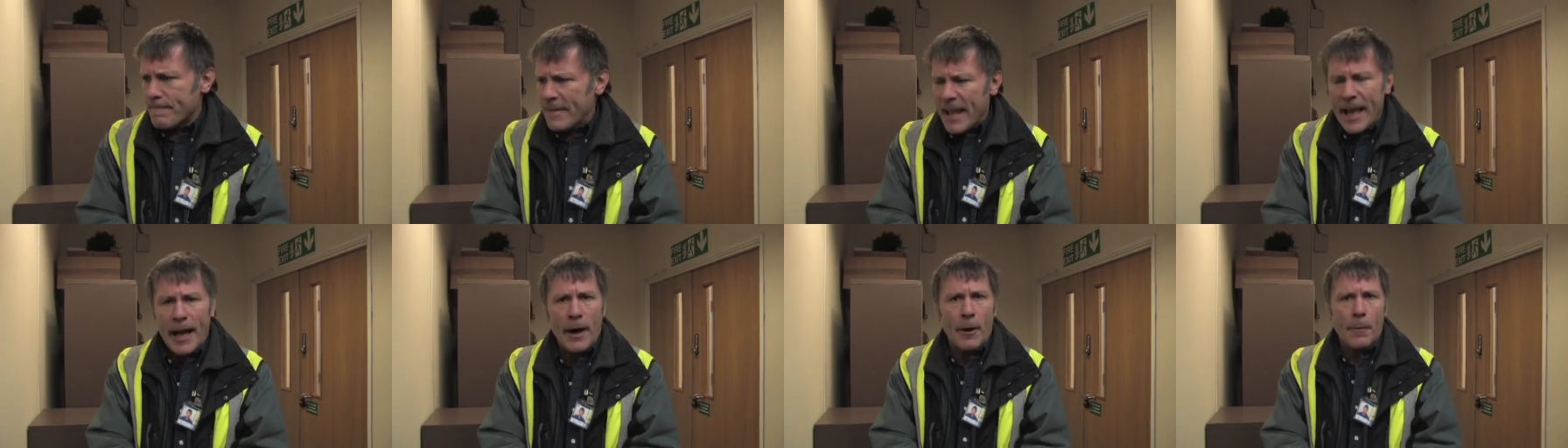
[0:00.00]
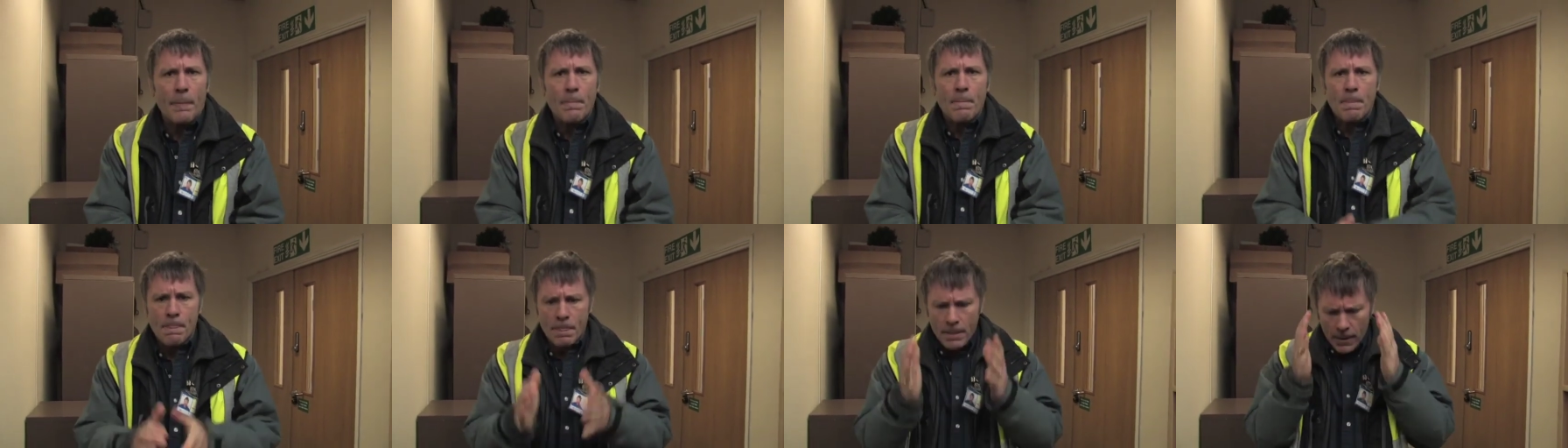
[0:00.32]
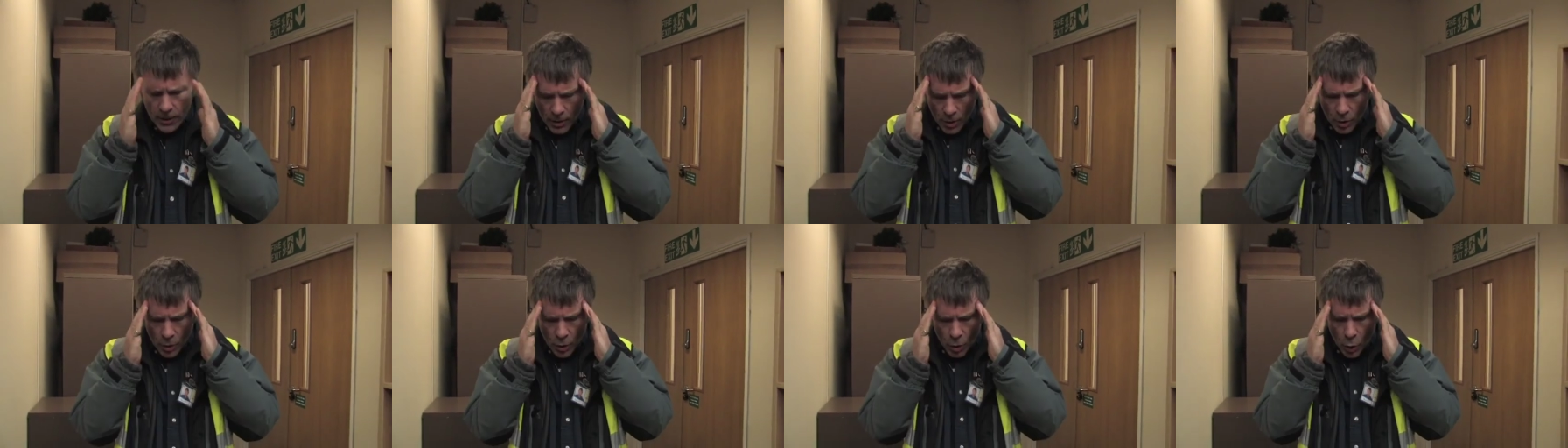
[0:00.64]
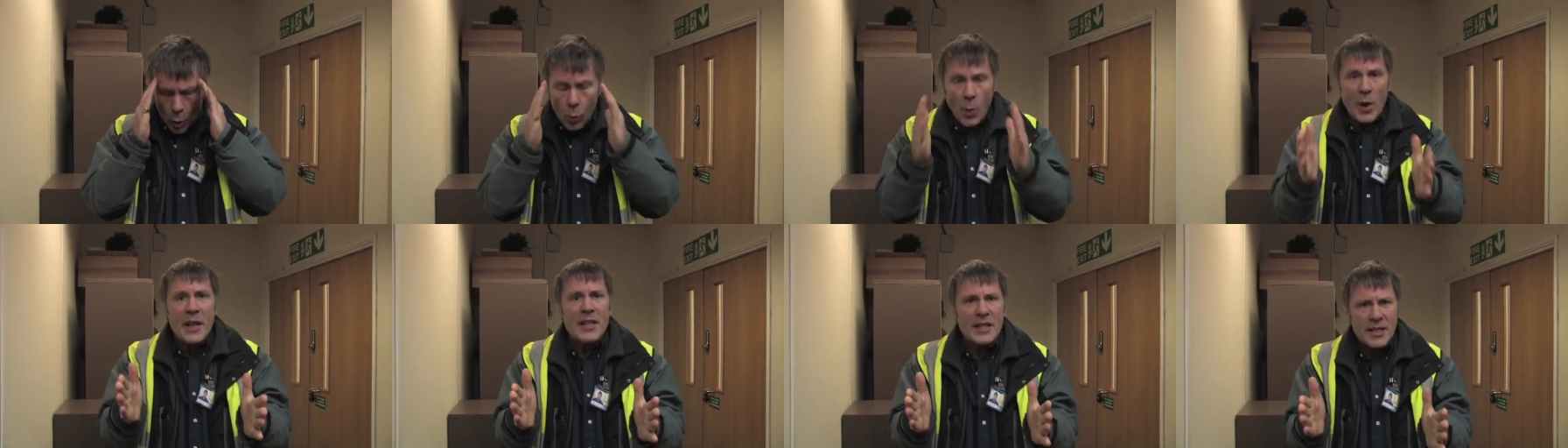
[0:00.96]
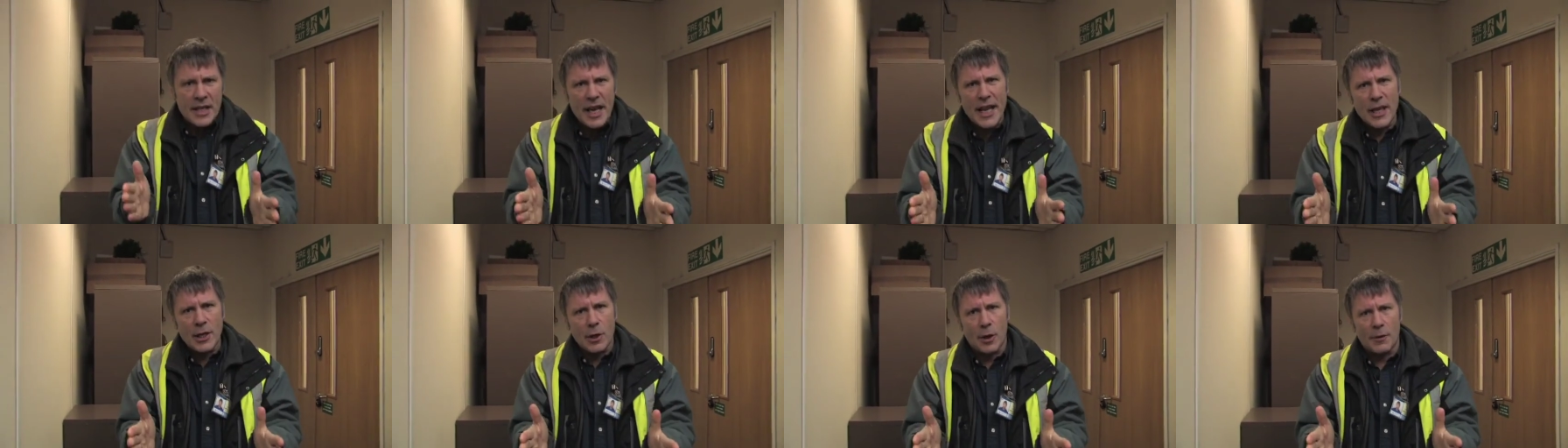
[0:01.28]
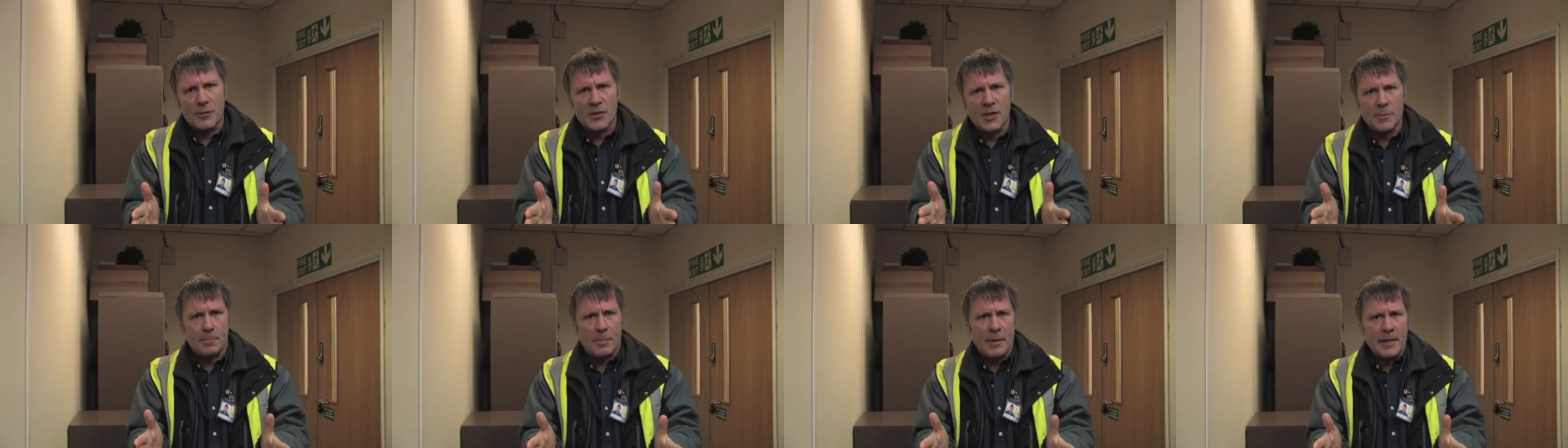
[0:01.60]
Now, when
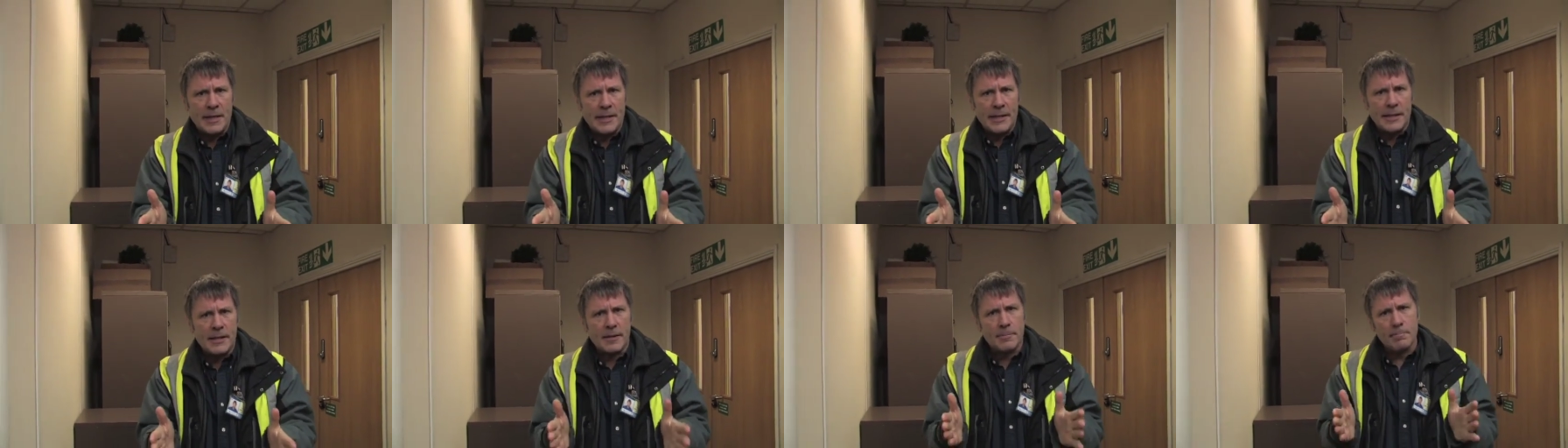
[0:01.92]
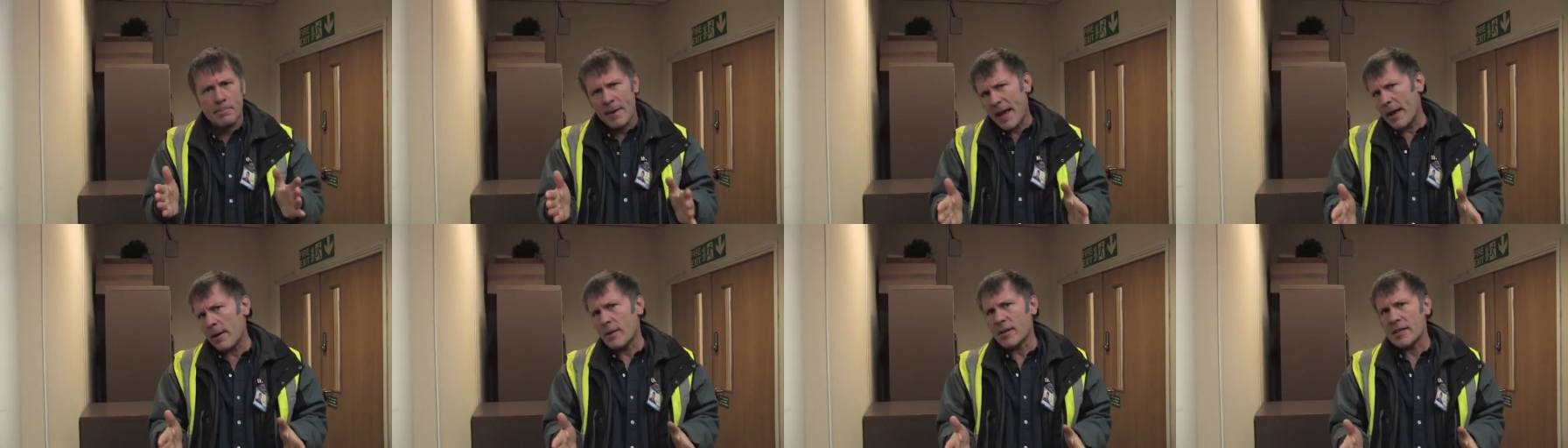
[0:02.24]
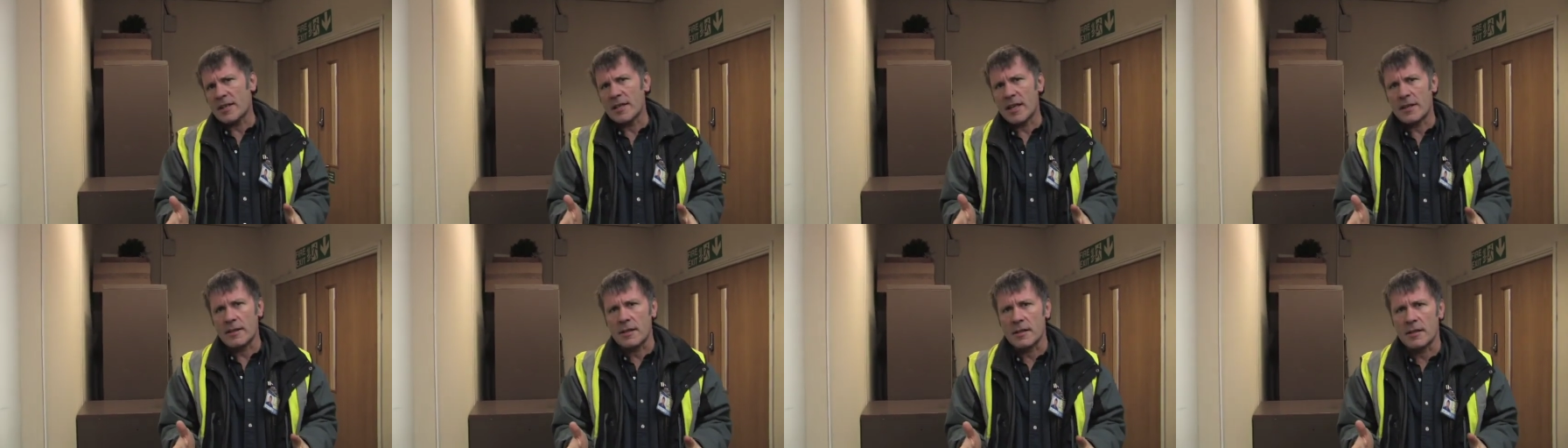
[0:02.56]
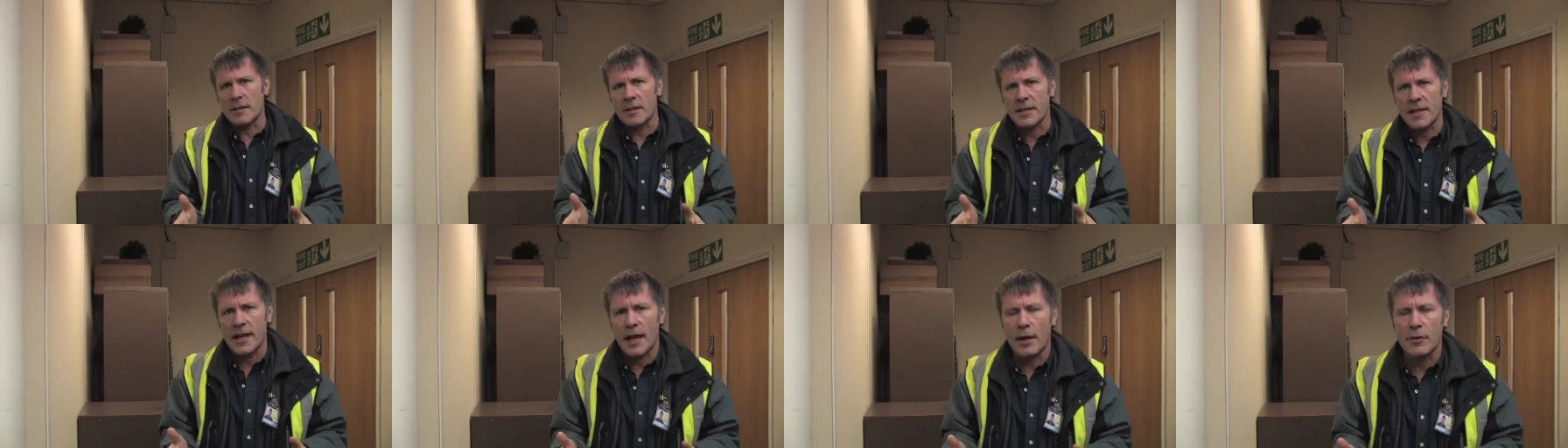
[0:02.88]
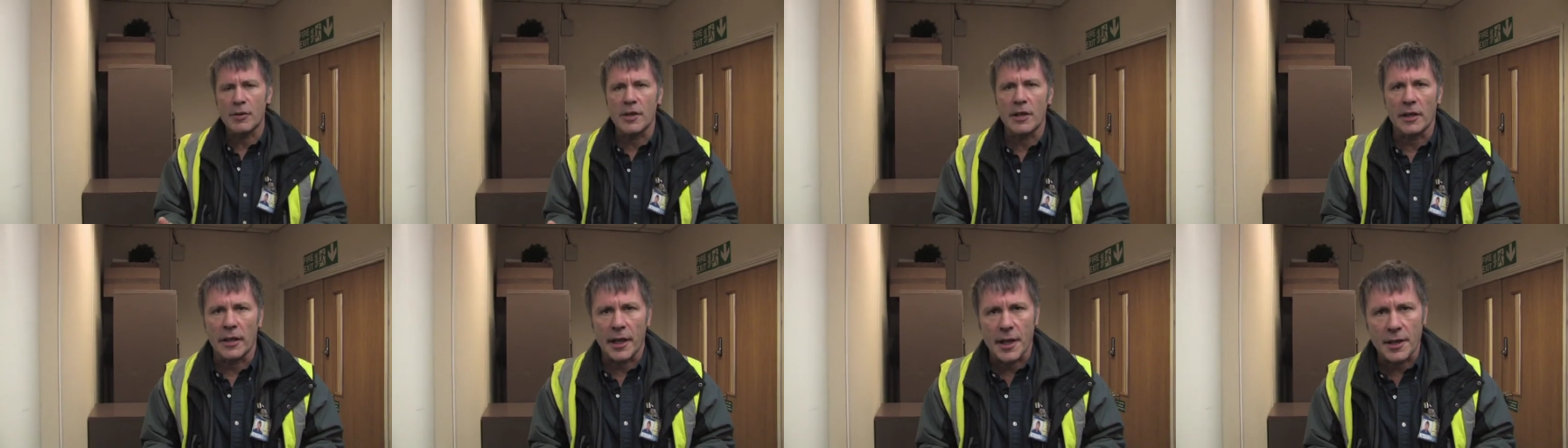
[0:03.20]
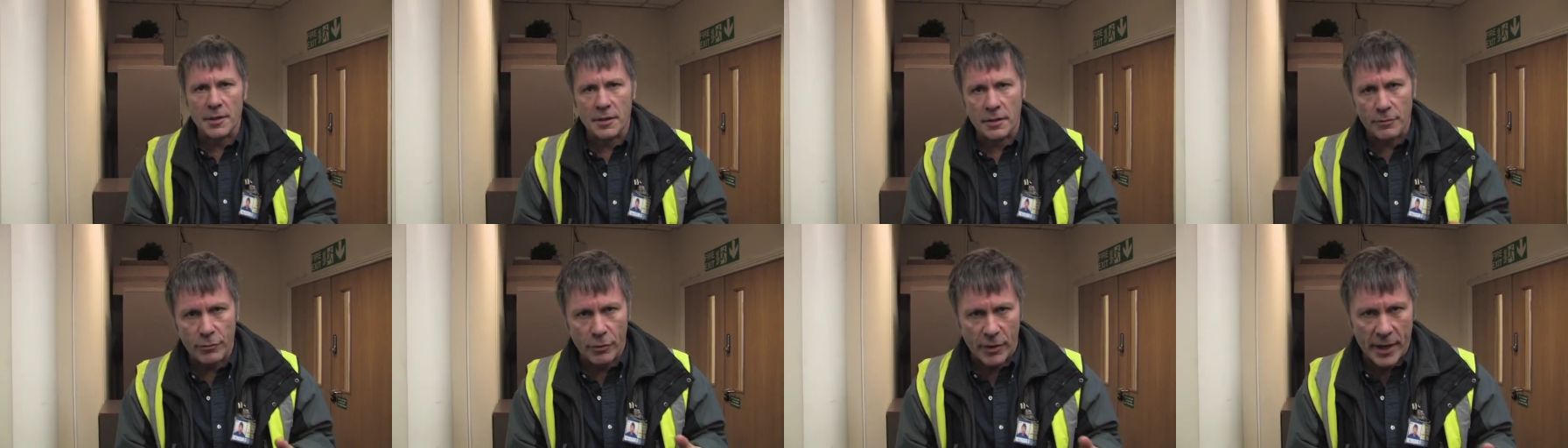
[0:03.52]
takeoff speeds and power settings are
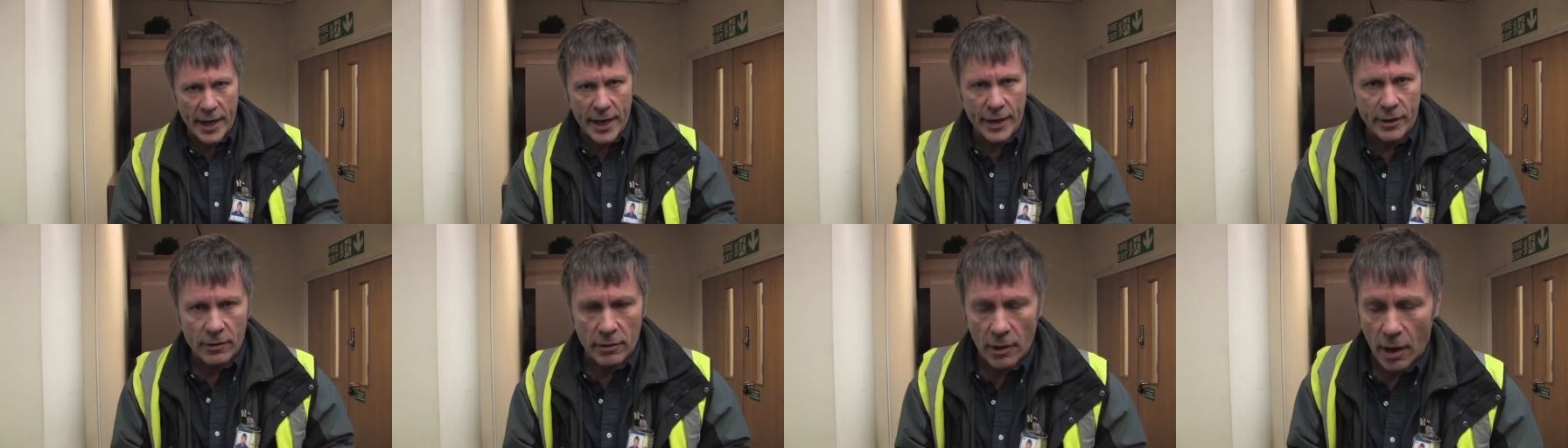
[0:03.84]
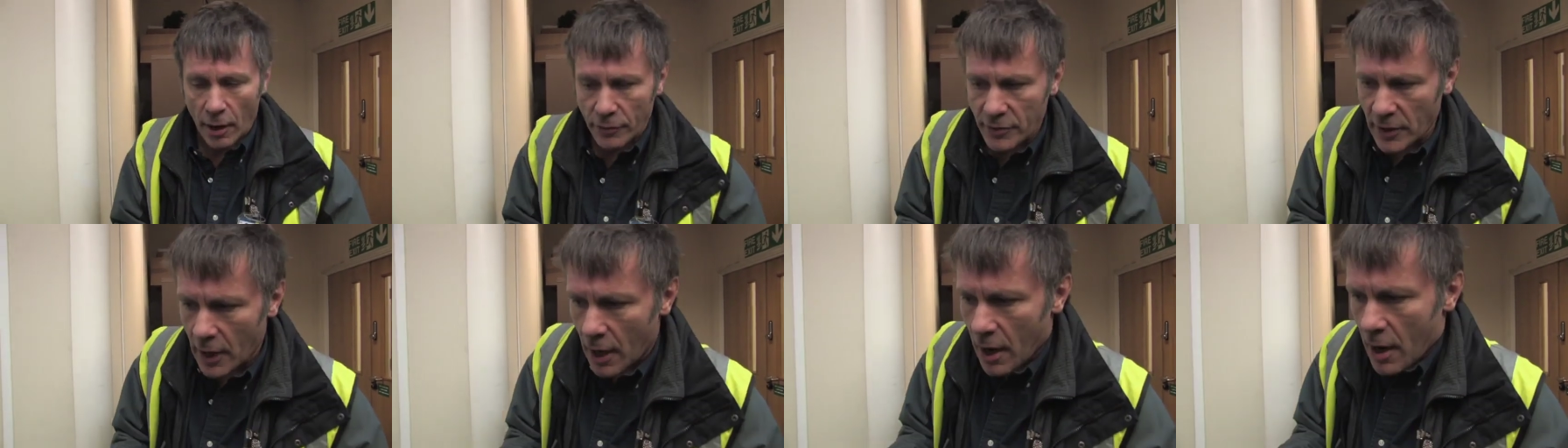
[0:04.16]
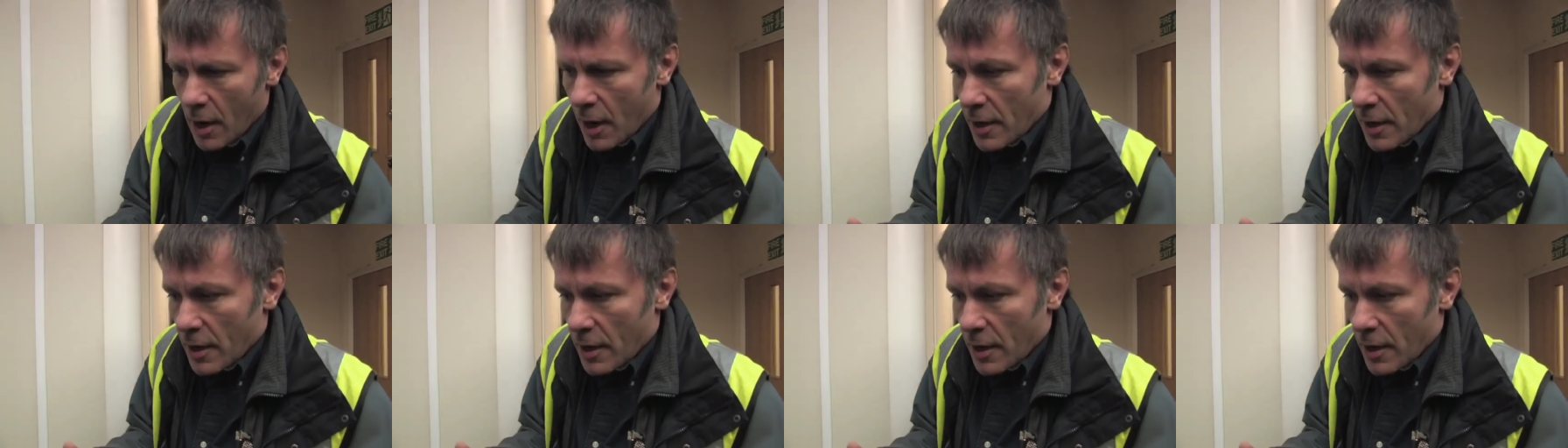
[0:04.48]
calculated for an aircraft,